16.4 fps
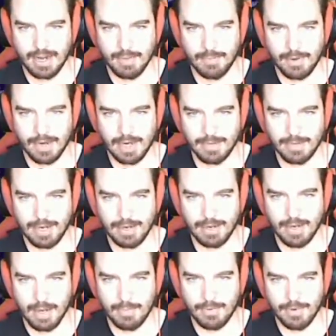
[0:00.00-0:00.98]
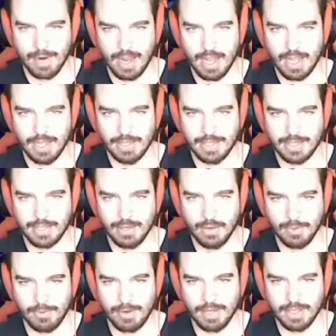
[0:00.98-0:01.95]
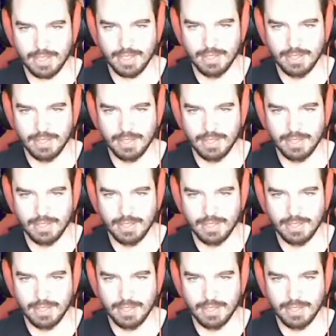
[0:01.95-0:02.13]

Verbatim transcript: upgrade. Come on. Upgrades? No upgrades.